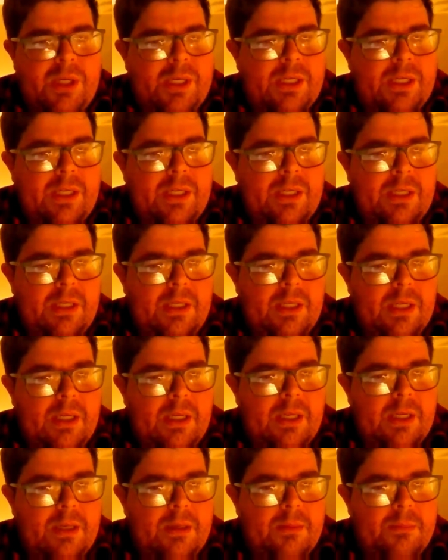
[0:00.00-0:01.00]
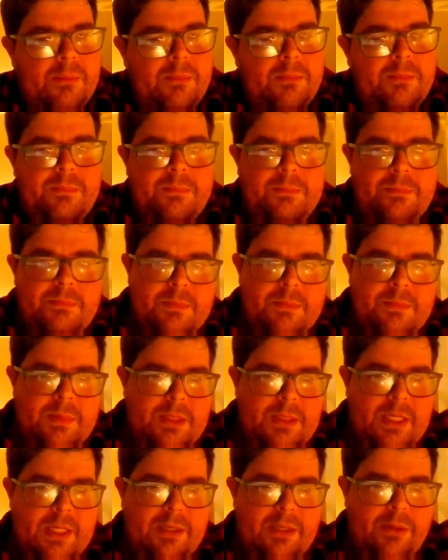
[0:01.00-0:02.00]
but um,
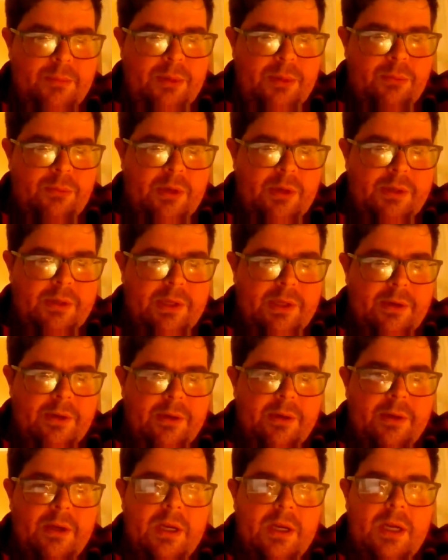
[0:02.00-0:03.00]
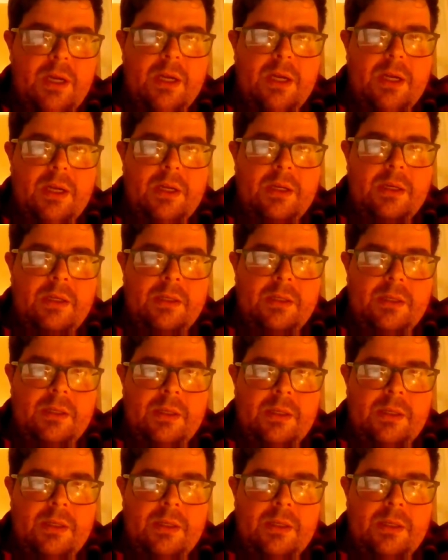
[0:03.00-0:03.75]
I could be wrong there. Uh,